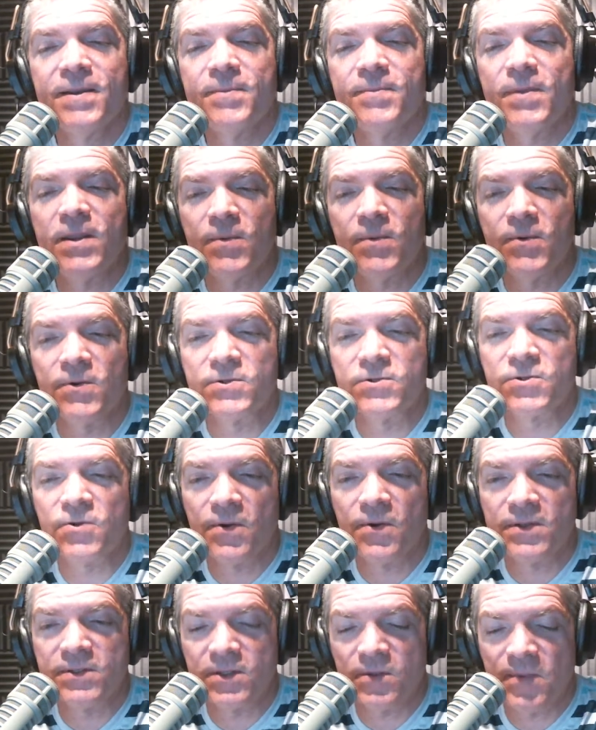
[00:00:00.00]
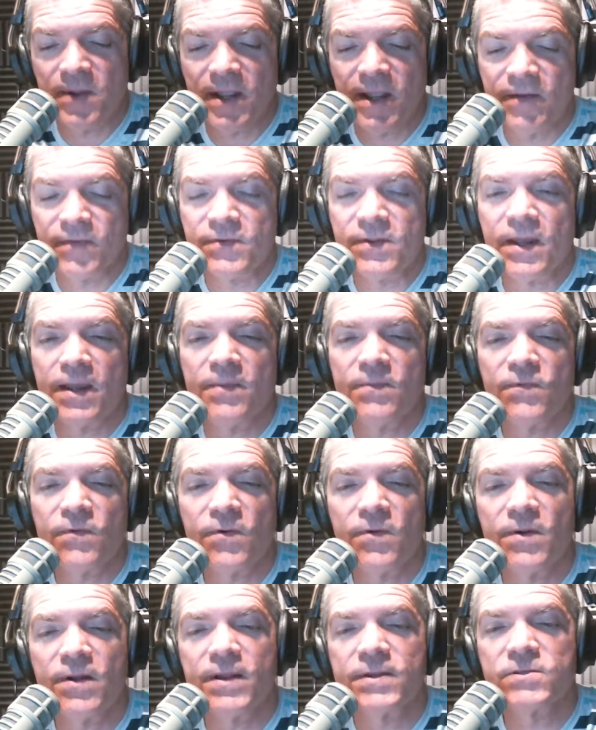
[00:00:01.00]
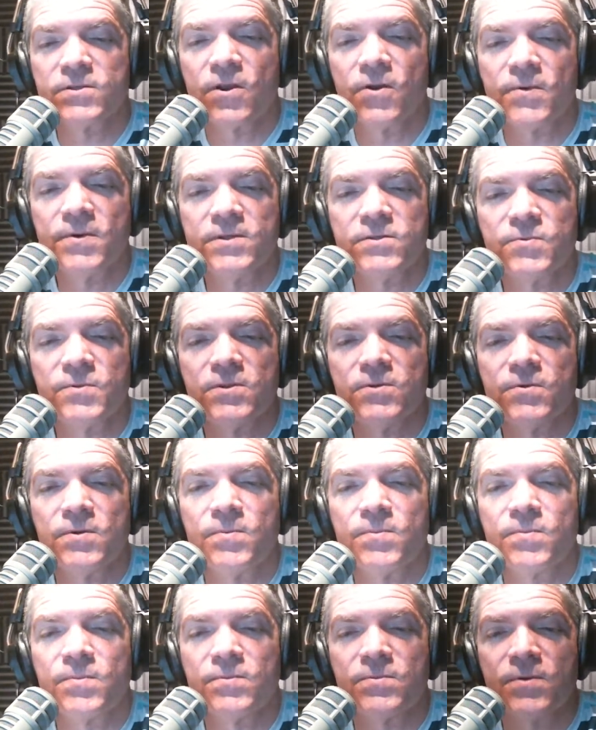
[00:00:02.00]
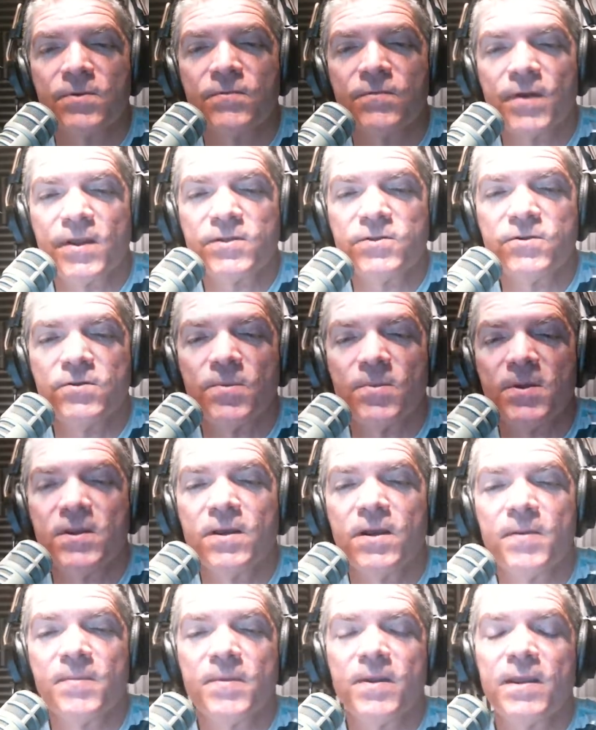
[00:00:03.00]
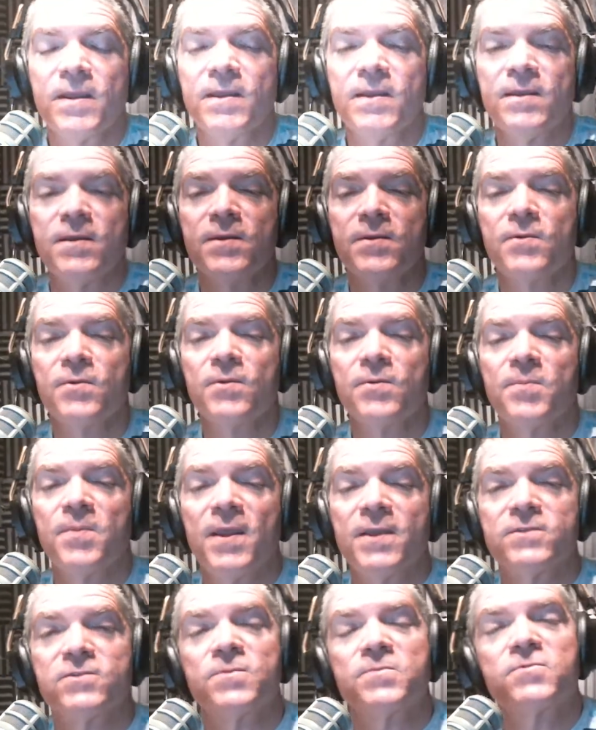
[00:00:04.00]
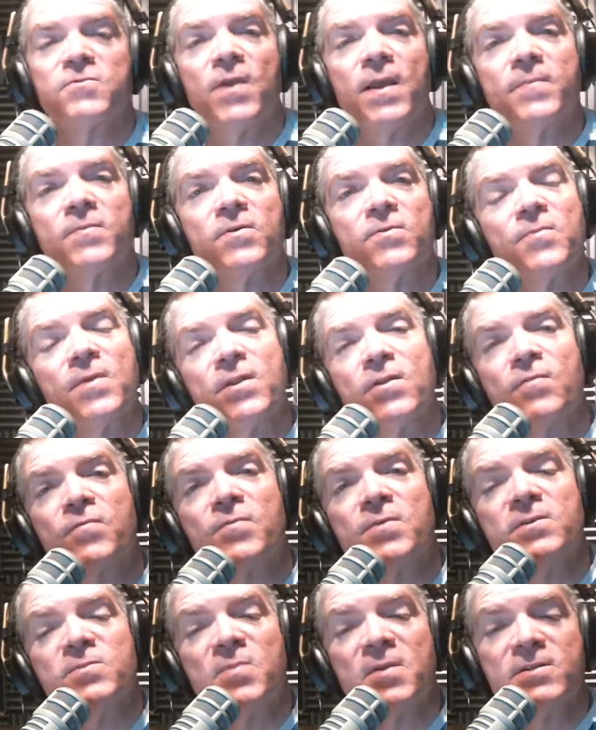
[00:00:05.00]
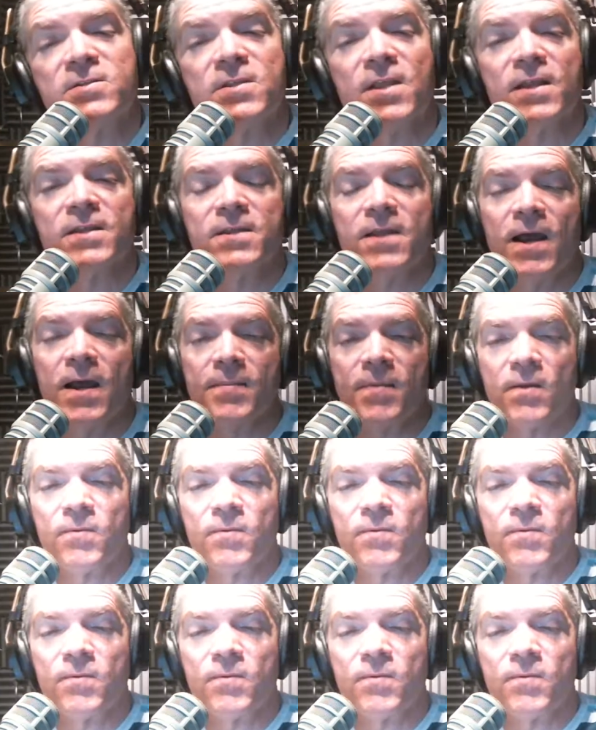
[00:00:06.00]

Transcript: Many more stories than we have time for. As always, we do invite you to become a paid subscriber at radiofreespeech.com.